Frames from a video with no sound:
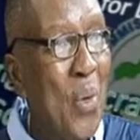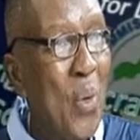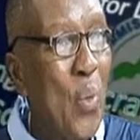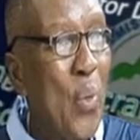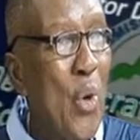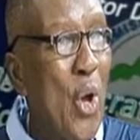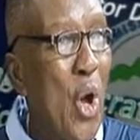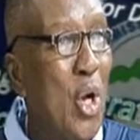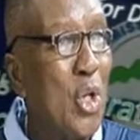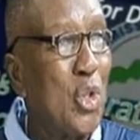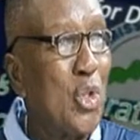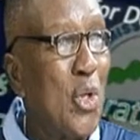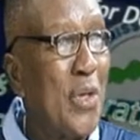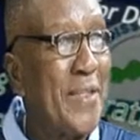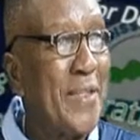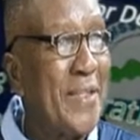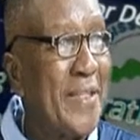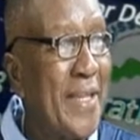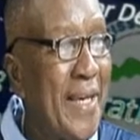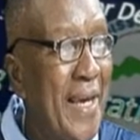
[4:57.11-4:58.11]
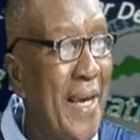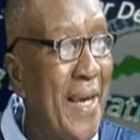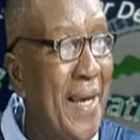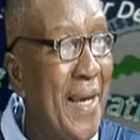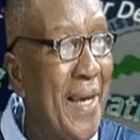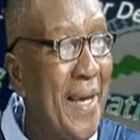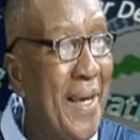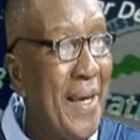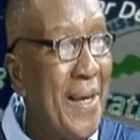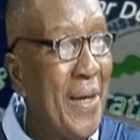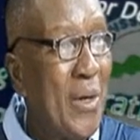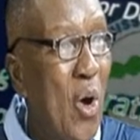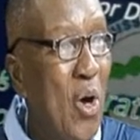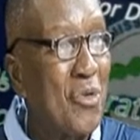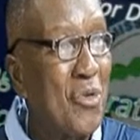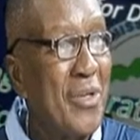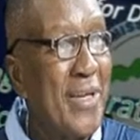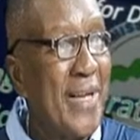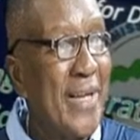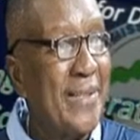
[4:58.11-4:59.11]
We also see
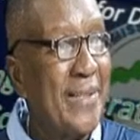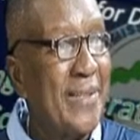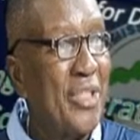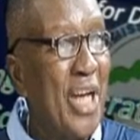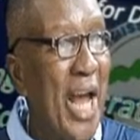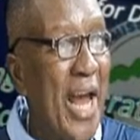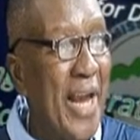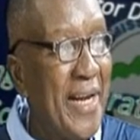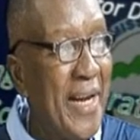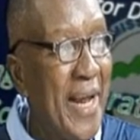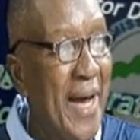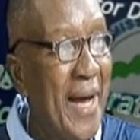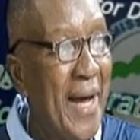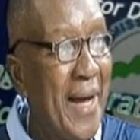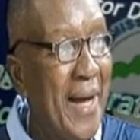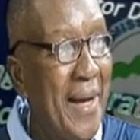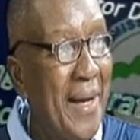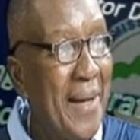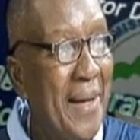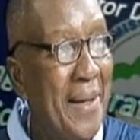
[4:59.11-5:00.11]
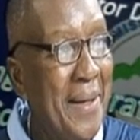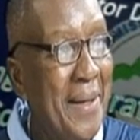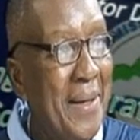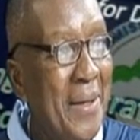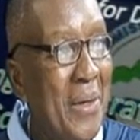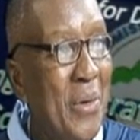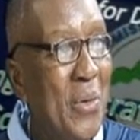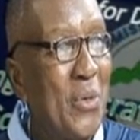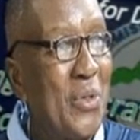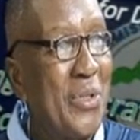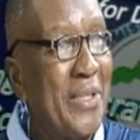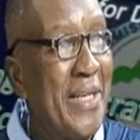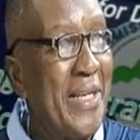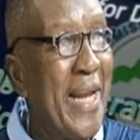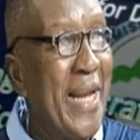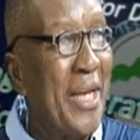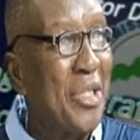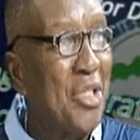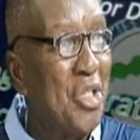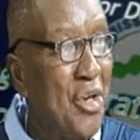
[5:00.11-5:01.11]
countries like China, we see
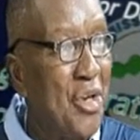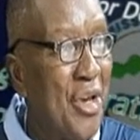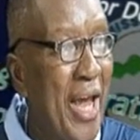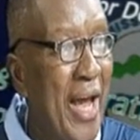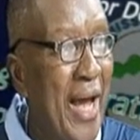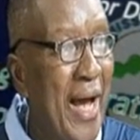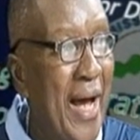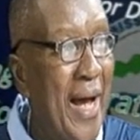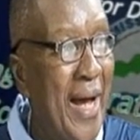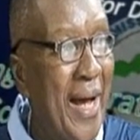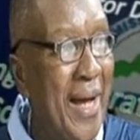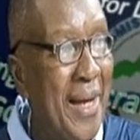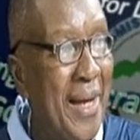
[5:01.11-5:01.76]
Nigeria,